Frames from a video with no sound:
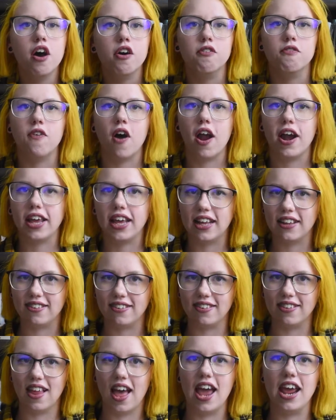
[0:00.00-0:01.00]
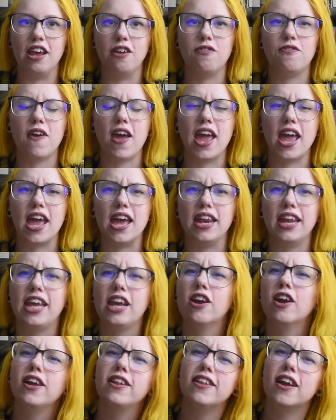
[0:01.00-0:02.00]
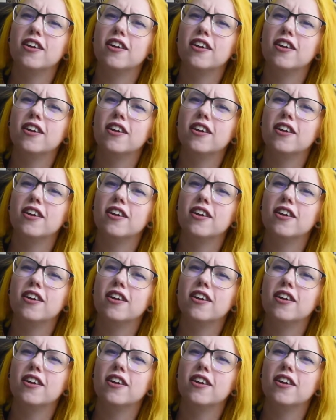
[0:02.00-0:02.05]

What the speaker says: Vonnegut's life, and hearing